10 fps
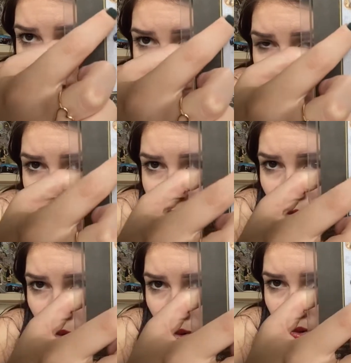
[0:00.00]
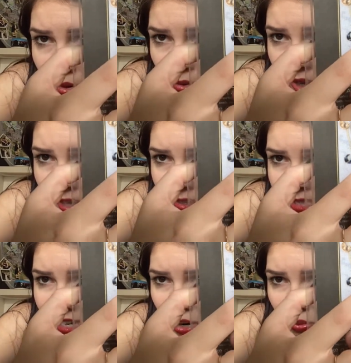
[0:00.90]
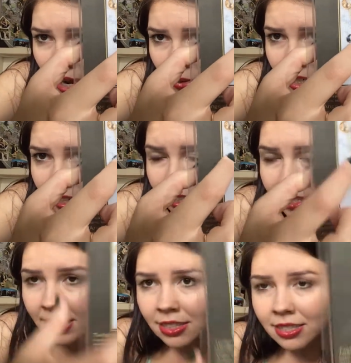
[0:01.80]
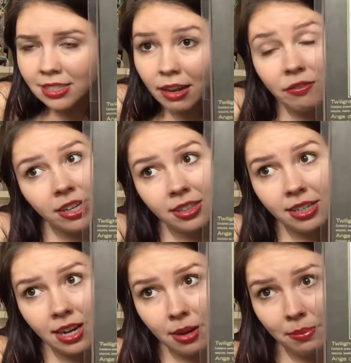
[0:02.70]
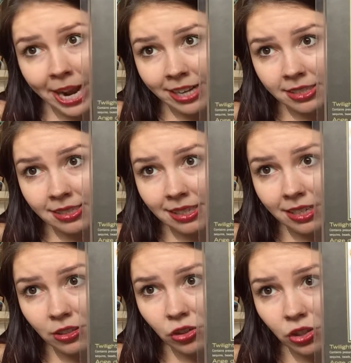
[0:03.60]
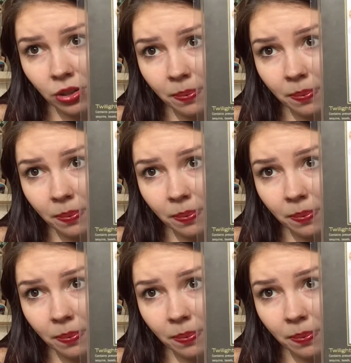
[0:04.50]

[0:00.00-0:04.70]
This gold thread, see how round it is? That's definitely not backstitch.